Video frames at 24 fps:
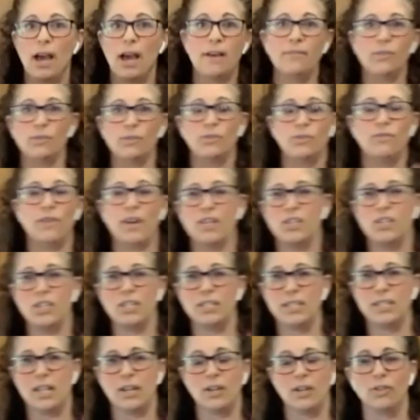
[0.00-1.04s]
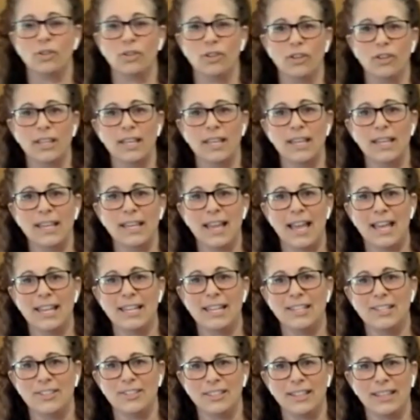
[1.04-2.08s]
have those veggies that are lurking
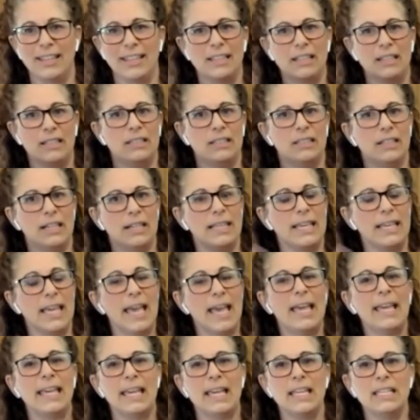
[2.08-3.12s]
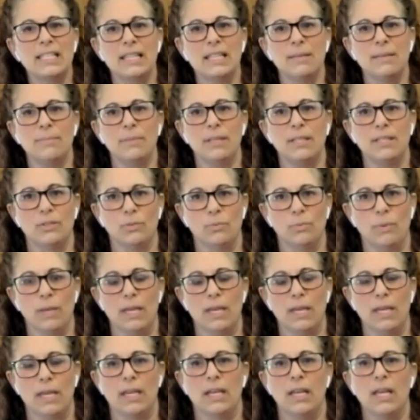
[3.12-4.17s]
and you're like, oh, I can't get to them this
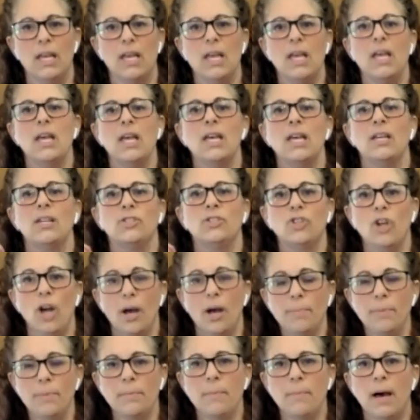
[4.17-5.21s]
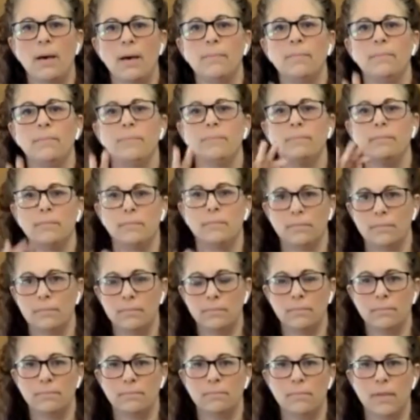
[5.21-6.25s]
week, chop them up,
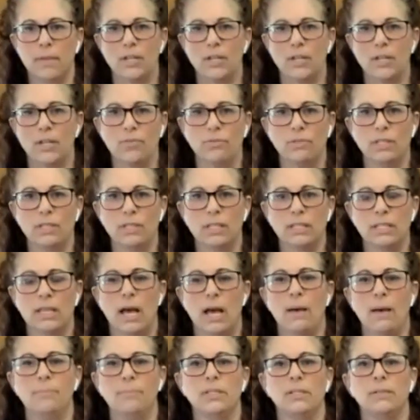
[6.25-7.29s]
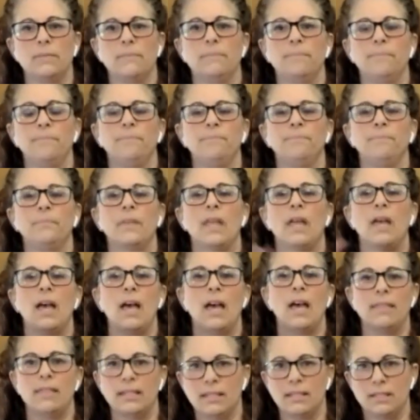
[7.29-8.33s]
measure out 6 cups,
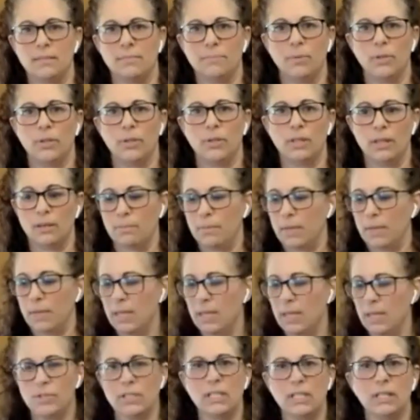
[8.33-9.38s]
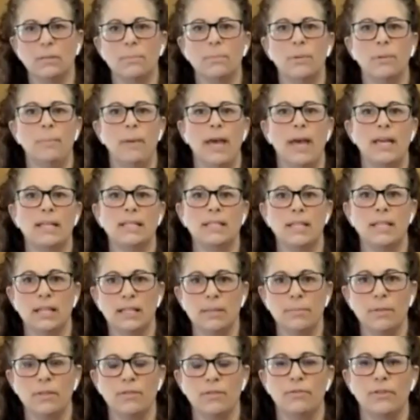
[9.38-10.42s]
and then put them in resealable bags, tuck
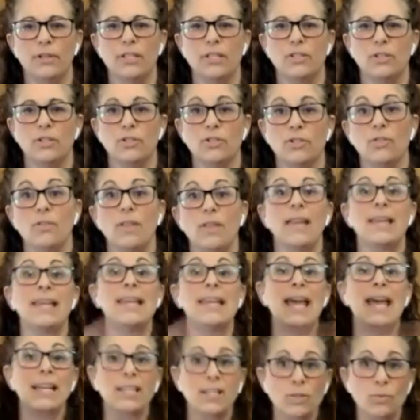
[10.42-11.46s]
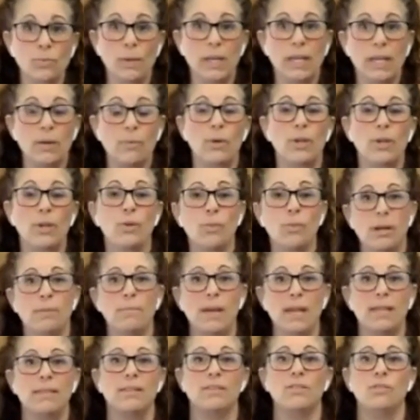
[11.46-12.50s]
them in the freezer so that next week when you want to
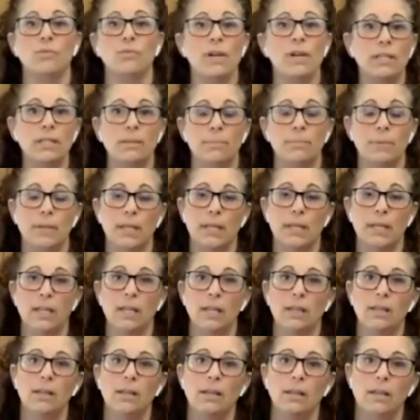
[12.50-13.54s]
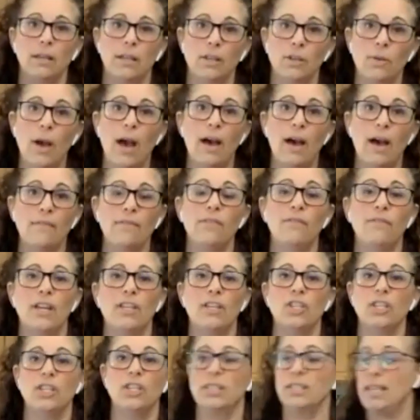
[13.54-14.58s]
make this recipe, you have the
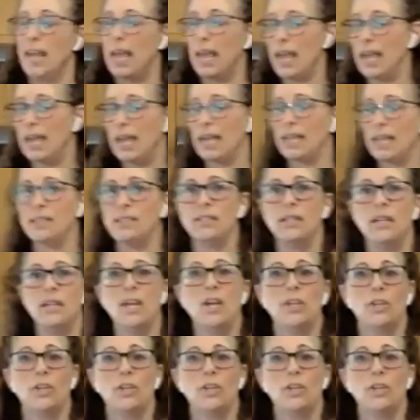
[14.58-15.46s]
veggies and